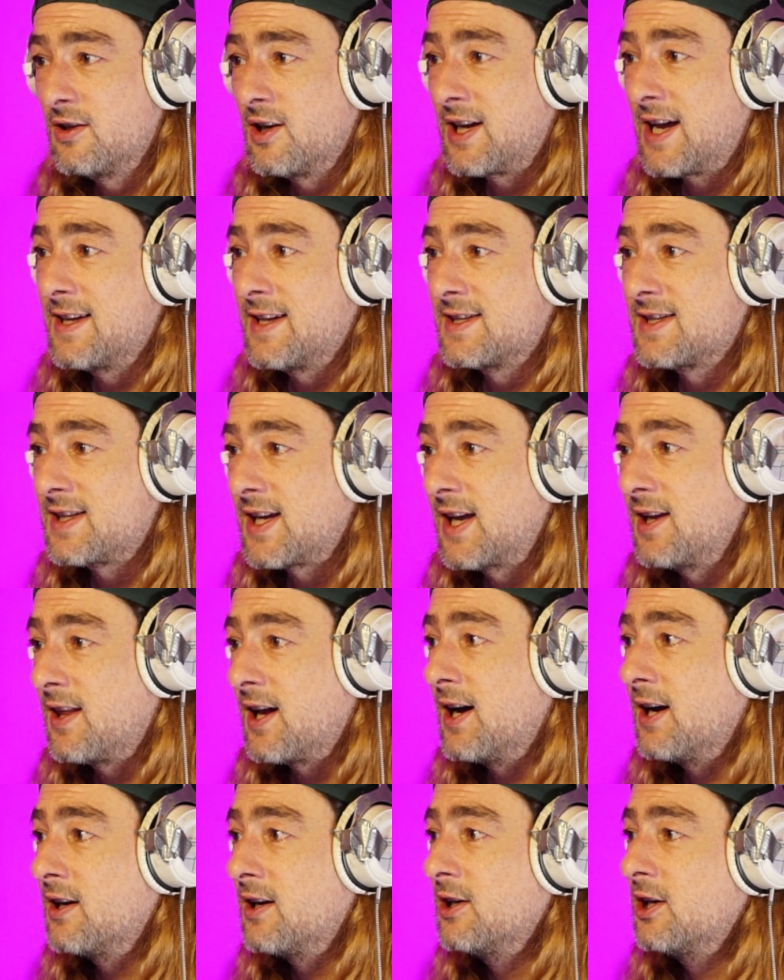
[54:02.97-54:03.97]
I can say
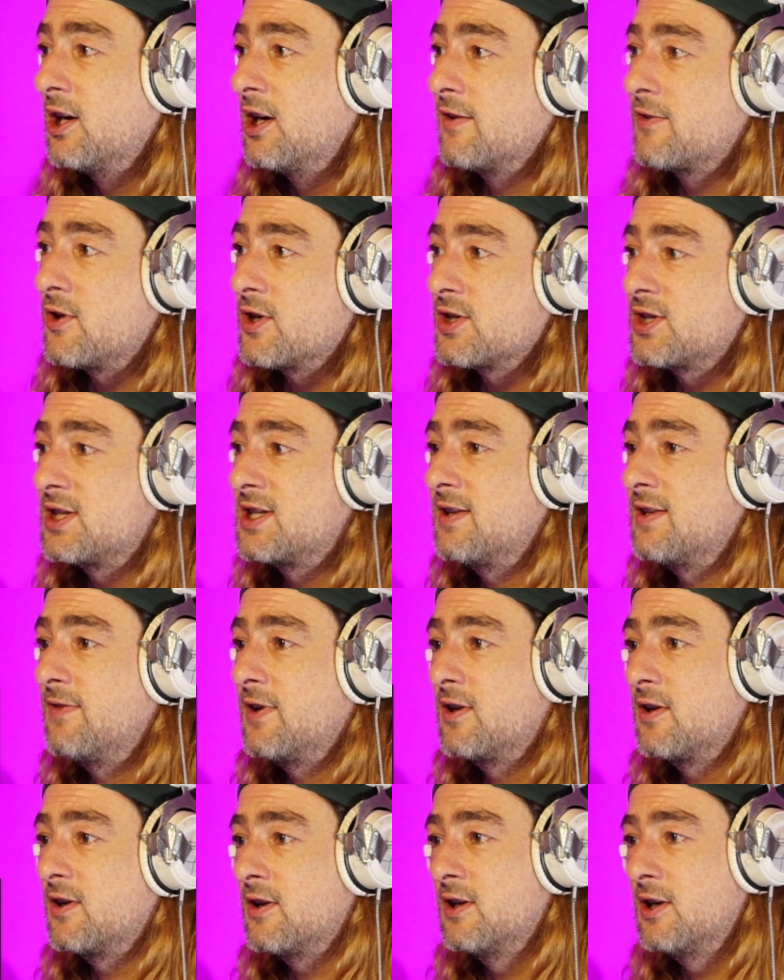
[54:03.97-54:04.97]
that. I've got a
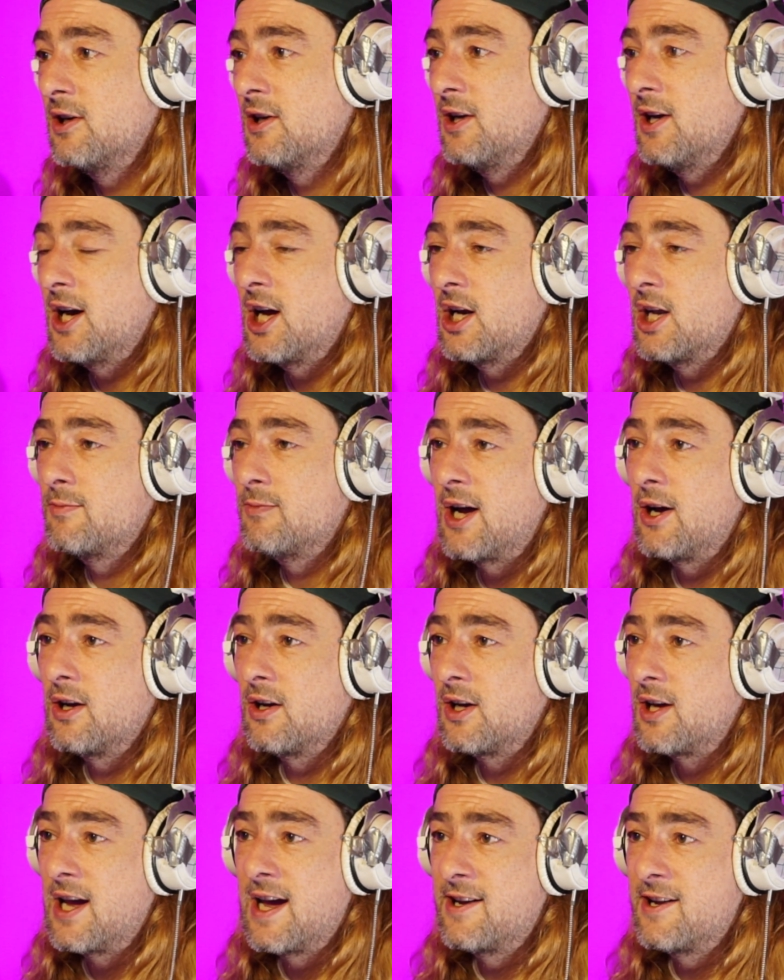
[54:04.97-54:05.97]
certificate, and I'm a
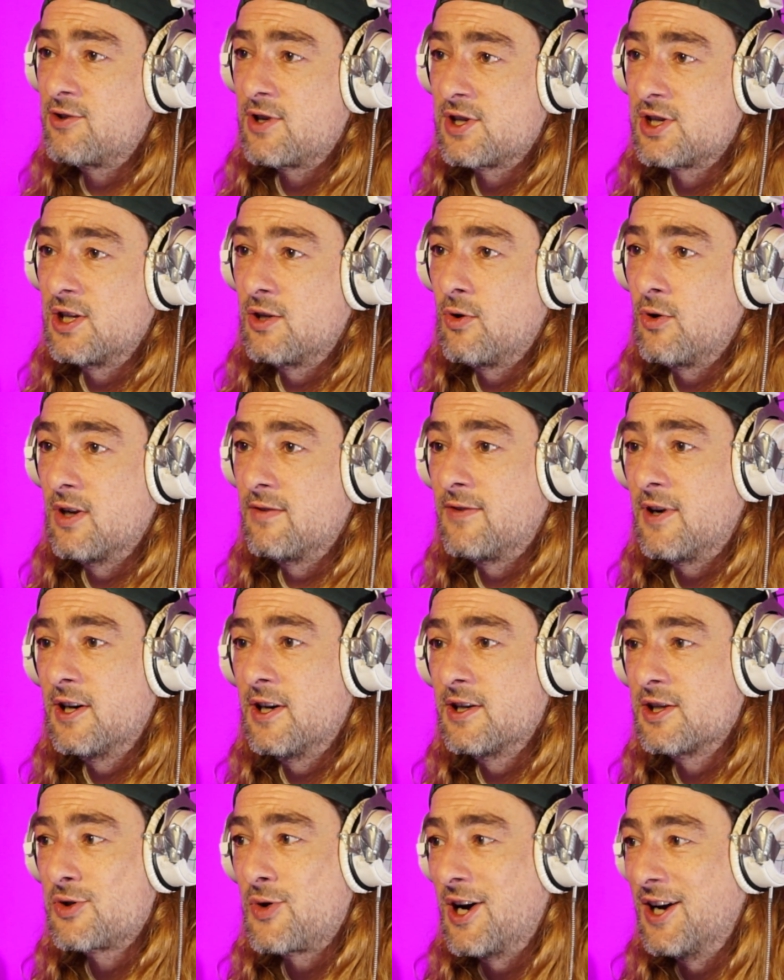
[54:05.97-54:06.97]
hairdressing qualified
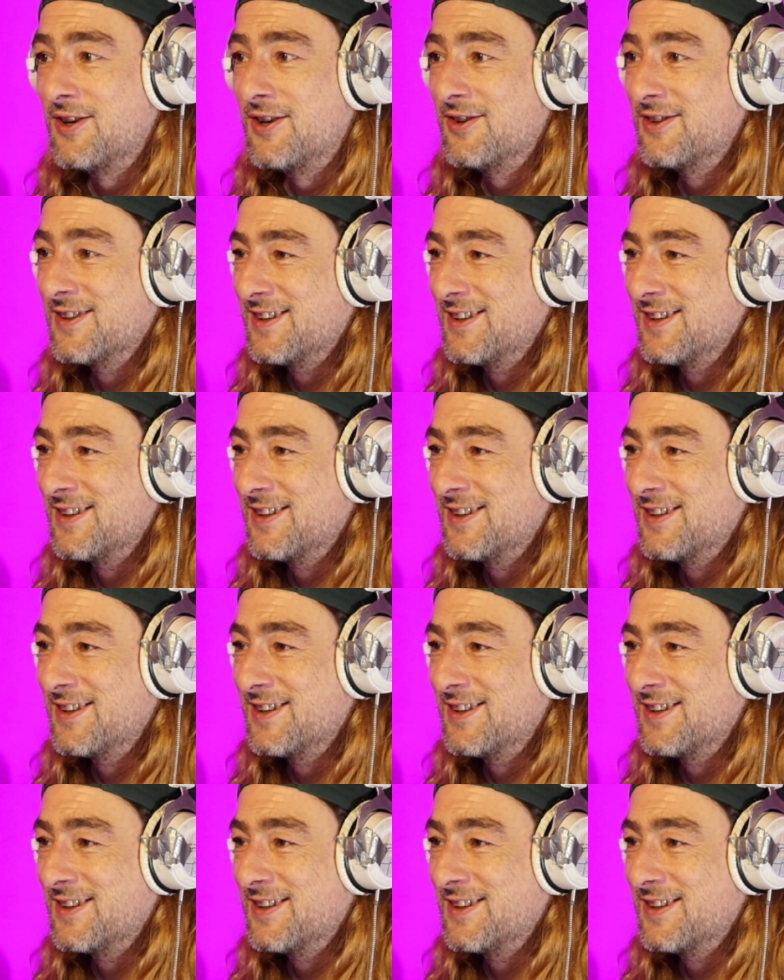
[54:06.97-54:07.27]
as well.